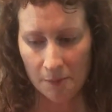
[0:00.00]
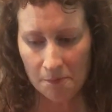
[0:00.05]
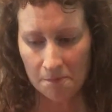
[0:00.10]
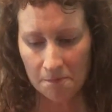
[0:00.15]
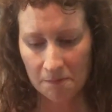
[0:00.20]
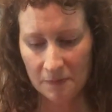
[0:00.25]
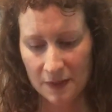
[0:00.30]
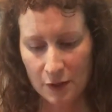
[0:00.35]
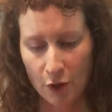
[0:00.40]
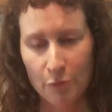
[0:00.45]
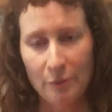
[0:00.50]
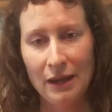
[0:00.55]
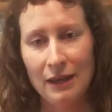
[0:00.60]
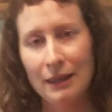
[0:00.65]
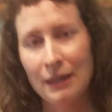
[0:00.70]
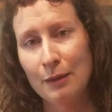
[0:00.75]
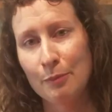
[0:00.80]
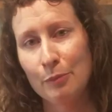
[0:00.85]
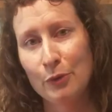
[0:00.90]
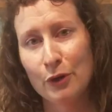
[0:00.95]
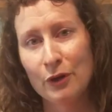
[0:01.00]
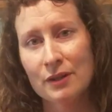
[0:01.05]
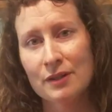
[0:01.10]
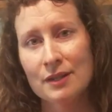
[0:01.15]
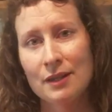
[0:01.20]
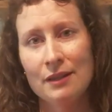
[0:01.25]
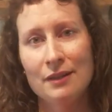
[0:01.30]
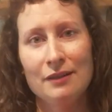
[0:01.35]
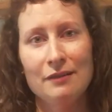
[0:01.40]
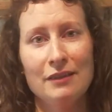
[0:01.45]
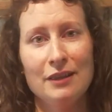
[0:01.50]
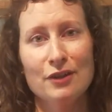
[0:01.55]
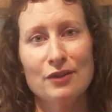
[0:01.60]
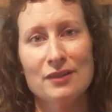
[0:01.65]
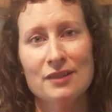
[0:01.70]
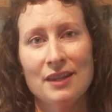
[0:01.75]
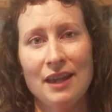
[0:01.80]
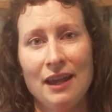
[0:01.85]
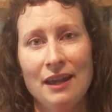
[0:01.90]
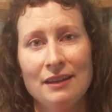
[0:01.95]
soap making books and they'll
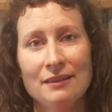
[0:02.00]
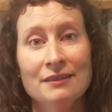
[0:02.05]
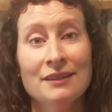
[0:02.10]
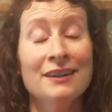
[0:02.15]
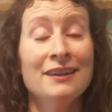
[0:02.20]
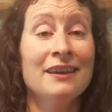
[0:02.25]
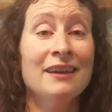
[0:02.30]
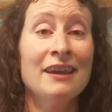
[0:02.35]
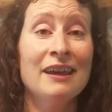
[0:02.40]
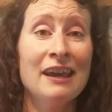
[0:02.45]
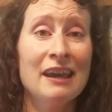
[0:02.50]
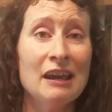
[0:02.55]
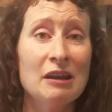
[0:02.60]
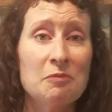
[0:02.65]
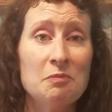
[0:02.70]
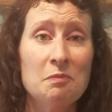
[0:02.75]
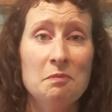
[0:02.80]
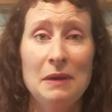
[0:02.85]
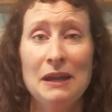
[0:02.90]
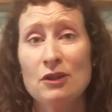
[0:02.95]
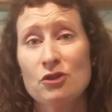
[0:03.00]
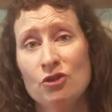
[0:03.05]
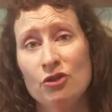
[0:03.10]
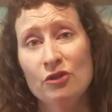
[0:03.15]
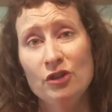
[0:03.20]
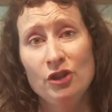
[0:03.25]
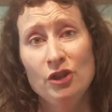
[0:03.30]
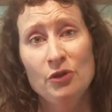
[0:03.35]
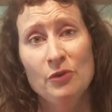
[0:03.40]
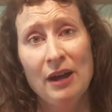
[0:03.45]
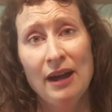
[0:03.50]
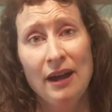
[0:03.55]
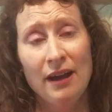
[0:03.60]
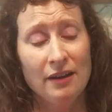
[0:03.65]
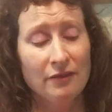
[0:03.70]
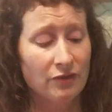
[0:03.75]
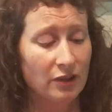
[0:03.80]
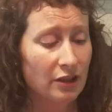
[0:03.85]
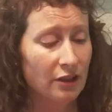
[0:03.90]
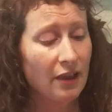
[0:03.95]
say make sure that you have
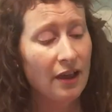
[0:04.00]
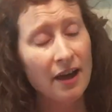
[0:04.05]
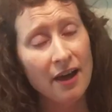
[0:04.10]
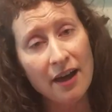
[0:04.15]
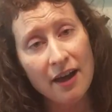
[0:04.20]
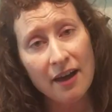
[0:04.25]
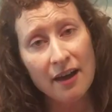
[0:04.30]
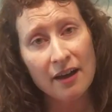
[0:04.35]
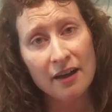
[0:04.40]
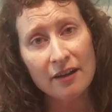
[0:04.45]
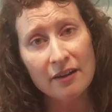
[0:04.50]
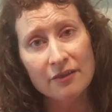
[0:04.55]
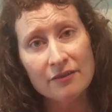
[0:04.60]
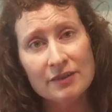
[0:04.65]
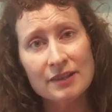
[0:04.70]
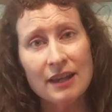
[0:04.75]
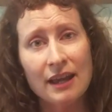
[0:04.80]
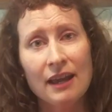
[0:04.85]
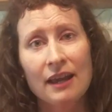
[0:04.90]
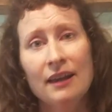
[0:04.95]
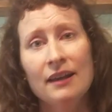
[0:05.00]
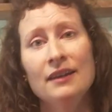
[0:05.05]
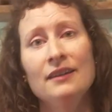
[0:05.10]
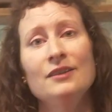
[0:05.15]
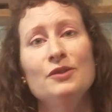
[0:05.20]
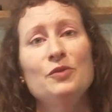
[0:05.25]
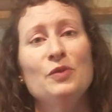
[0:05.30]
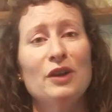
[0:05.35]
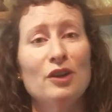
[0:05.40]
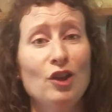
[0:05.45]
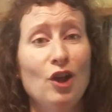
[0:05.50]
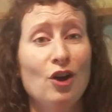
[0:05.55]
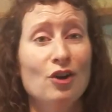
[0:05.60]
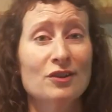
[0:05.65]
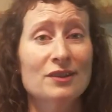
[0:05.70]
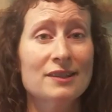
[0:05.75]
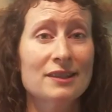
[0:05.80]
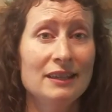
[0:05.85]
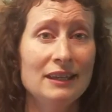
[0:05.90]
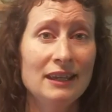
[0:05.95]
gloves and you wear long
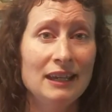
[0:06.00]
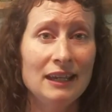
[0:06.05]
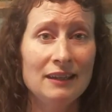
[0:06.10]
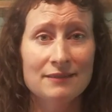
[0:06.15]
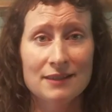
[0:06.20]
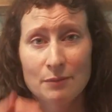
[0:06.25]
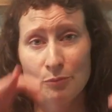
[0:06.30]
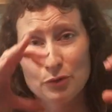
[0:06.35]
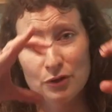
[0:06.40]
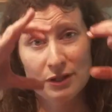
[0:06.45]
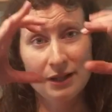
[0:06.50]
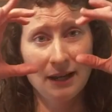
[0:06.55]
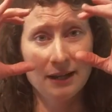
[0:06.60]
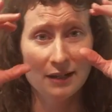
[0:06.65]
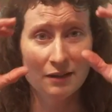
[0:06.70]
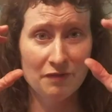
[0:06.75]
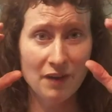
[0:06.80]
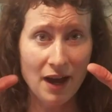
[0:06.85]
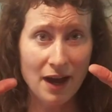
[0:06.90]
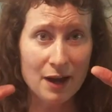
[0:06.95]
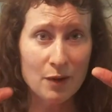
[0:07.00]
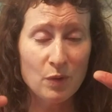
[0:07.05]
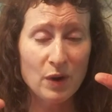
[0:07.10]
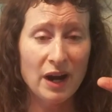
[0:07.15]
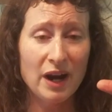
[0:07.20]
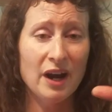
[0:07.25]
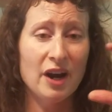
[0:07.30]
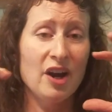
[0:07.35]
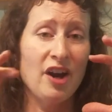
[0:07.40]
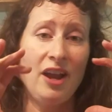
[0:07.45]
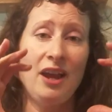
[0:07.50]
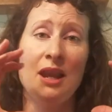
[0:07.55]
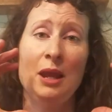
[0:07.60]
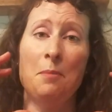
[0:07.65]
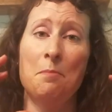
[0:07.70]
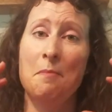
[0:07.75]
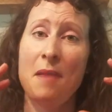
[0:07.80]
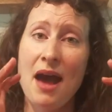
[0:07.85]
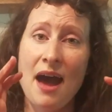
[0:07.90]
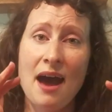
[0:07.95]
sleeves and protective eyewear and a
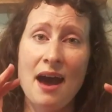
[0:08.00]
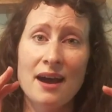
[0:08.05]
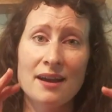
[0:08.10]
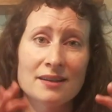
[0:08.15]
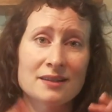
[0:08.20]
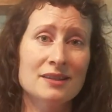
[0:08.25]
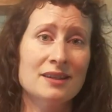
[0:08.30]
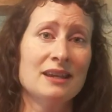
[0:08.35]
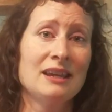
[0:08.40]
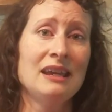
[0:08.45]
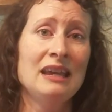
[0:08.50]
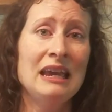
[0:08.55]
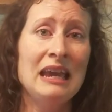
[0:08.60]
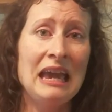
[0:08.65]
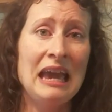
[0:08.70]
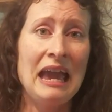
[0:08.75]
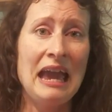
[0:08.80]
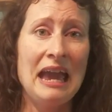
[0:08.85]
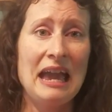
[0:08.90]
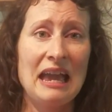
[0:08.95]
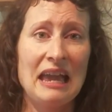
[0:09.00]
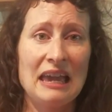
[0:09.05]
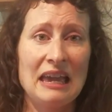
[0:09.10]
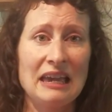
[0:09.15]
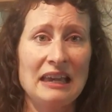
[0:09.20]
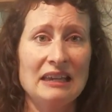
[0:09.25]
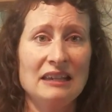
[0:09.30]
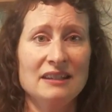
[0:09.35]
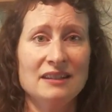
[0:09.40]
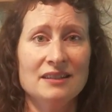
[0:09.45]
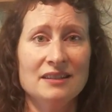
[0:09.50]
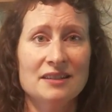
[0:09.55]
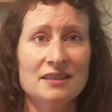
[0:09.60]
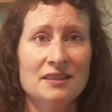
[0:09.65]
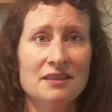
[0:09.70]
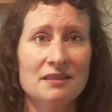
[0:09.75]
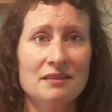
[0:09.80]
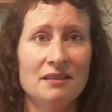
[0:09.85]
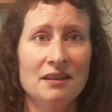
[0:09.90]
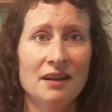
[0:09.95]
mask, and
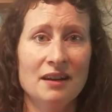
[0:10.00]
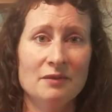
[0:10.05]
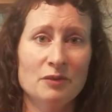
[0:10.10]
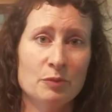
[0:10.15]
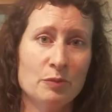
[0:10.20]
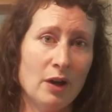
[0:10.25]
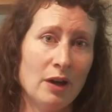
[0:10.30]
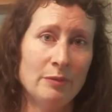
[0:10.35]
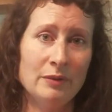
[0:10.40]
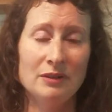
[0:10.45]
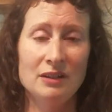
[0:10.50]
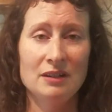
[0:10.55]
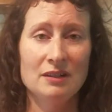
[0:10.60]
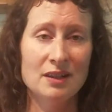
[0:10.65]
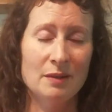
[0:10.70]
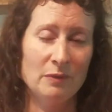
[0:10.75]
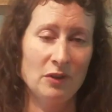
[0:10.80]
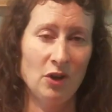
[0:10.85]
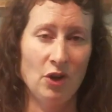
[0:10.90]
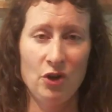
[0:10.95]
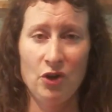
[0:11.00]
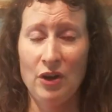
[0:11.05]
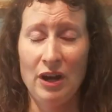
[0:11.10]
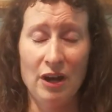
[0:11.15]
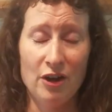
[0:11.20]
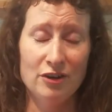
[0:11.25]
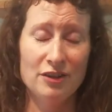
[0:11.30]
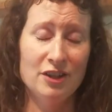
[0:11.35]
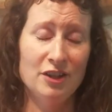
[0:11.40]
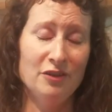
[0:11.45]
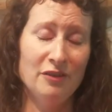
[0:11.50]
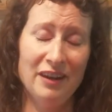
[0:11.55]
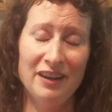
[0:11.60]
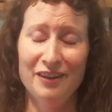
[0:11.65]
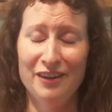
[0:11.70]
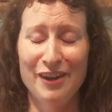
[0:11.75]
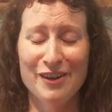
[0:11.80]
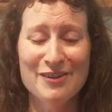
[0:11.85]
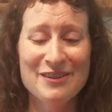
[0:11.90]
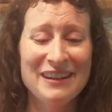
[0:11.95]
you probably need something on your hair too, I don't know.
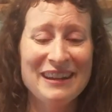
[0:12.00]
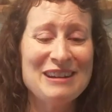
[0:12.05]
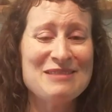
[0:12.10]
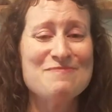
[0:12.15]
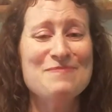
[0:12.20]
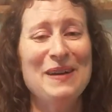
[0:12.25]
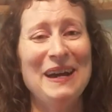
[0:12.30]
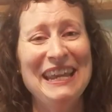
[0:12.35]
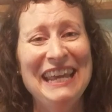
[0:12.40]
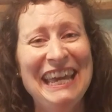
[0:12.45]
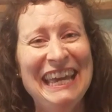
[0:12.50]
But